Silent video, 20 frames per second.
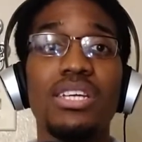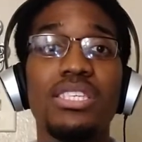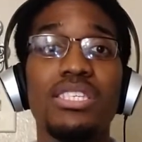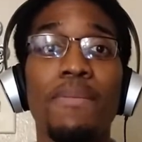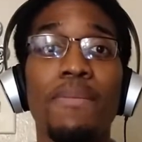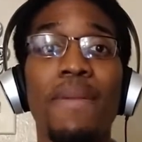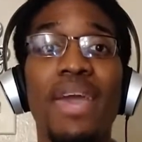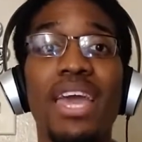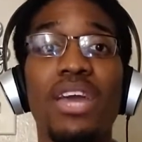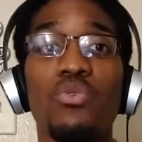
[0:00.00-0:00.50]

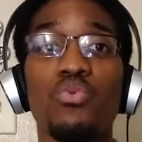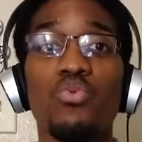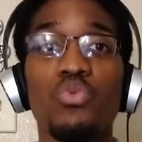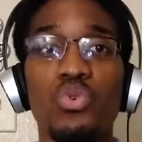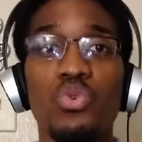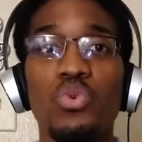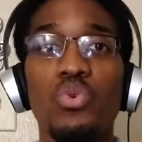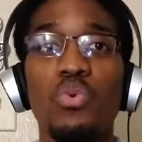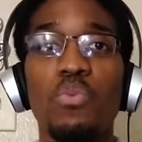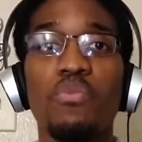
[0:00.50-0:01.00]
to make
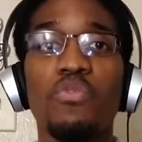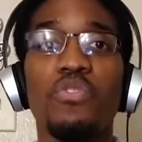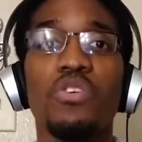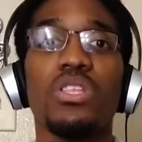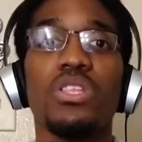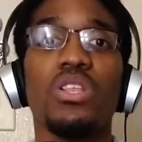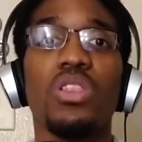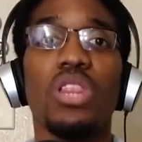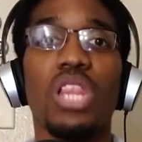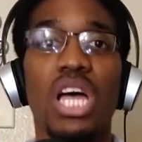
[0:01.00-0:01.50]
room for
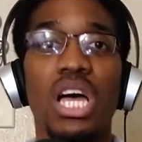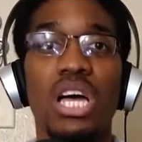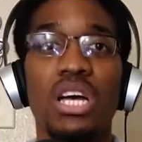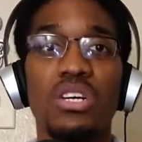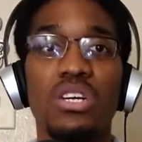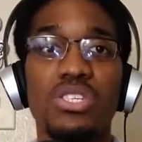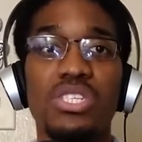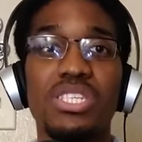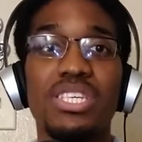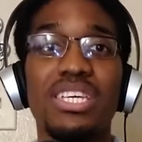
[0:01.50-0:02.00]
the
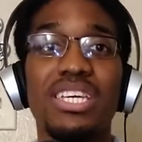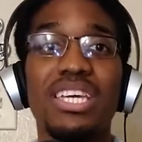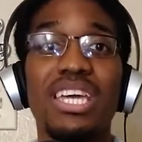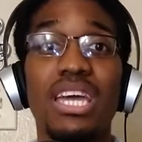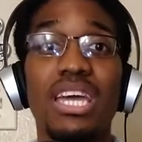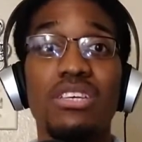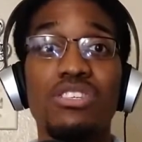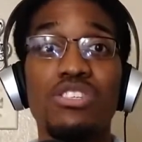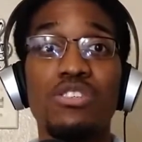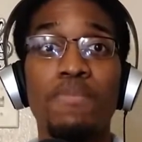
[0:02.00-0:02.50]
lungs
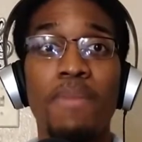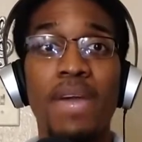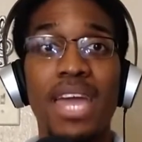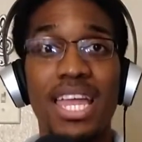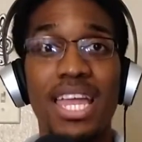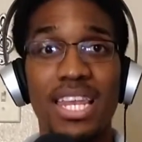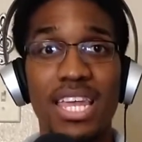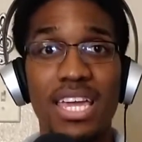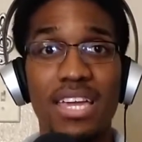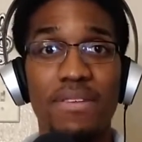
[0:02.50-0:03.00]

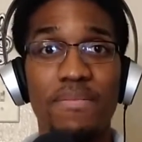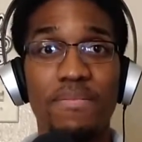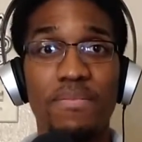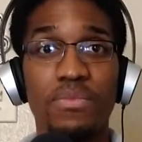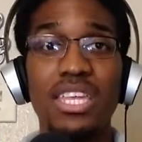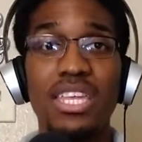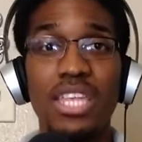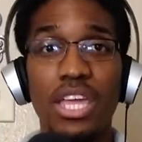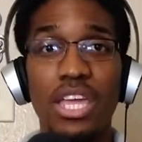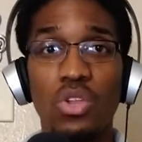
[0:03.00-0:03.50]
expanding.
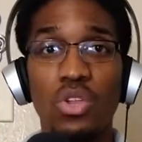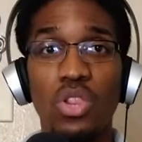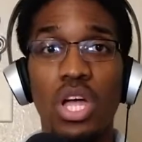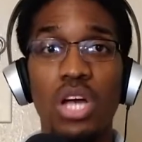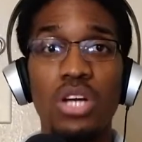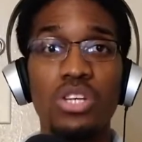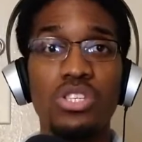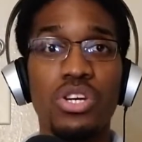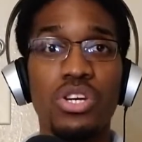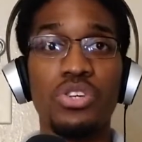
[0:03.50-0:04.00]
Now, your
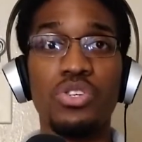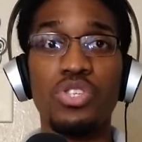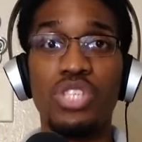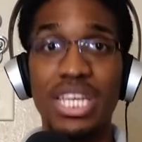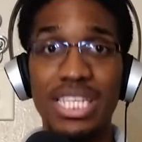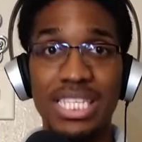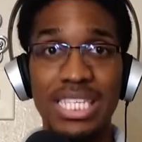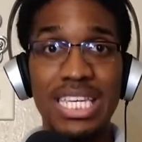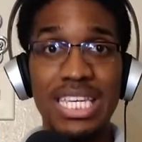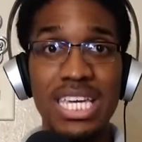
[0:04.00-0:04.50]
lungs aren't
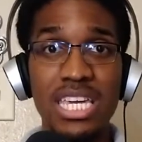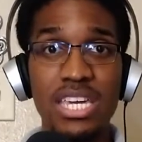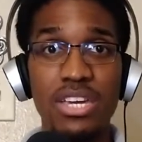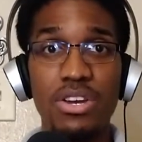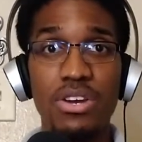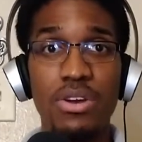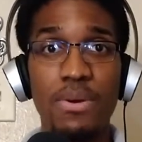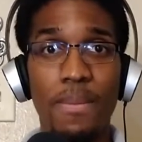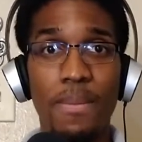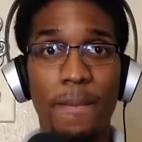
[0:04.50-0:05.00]
just
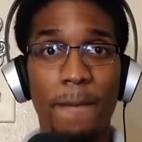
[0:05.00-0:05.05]
here,